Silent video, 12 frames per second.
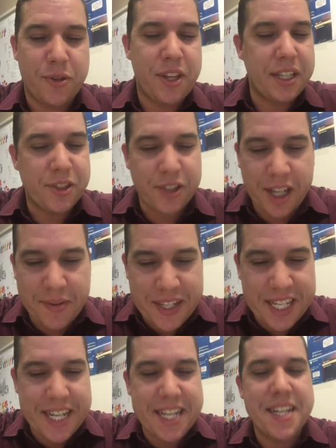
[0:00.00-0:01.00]
things are
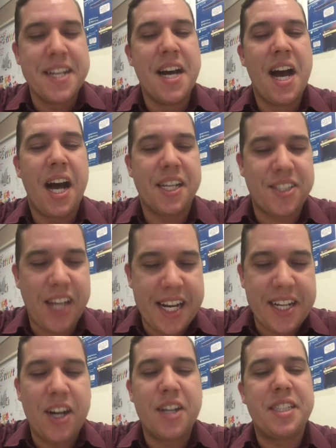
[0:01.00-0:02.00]
coming in,
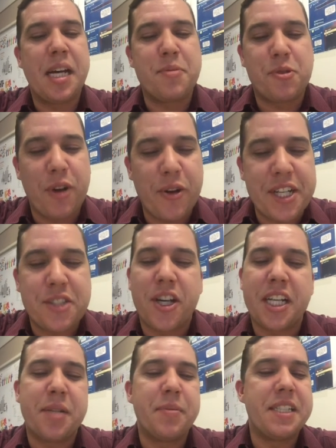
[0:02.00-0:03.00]
assigning RTEPs, routing
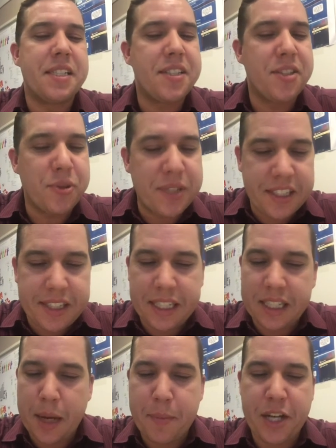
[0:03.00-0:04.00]
documents, doing
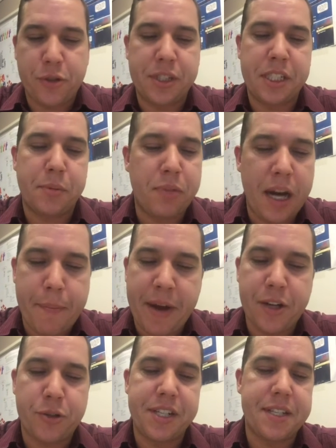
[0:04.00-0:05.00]
CLM entries, PREP
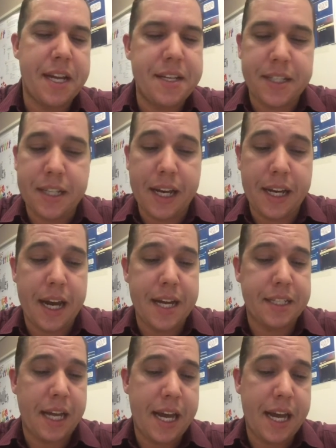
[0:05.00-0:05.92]
entries, NCAAs,